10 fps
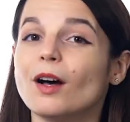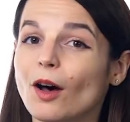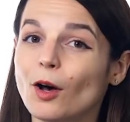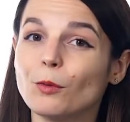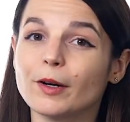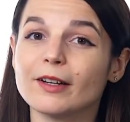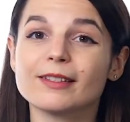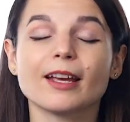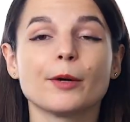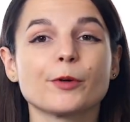All words
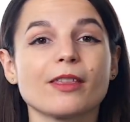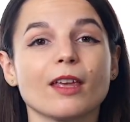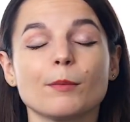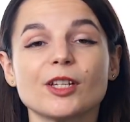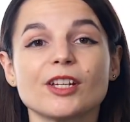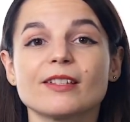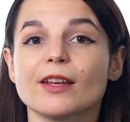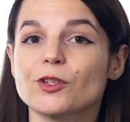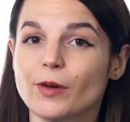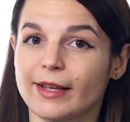come with images
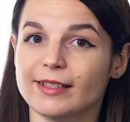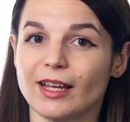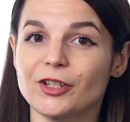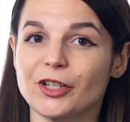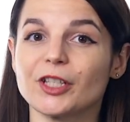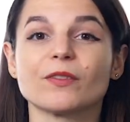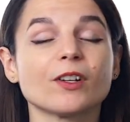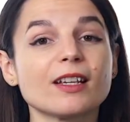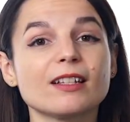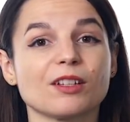and translations for
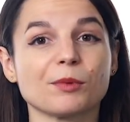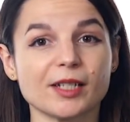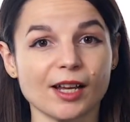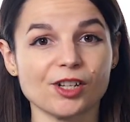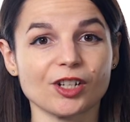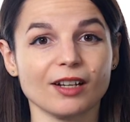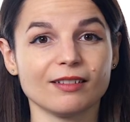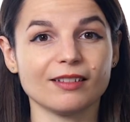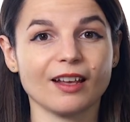easy retention,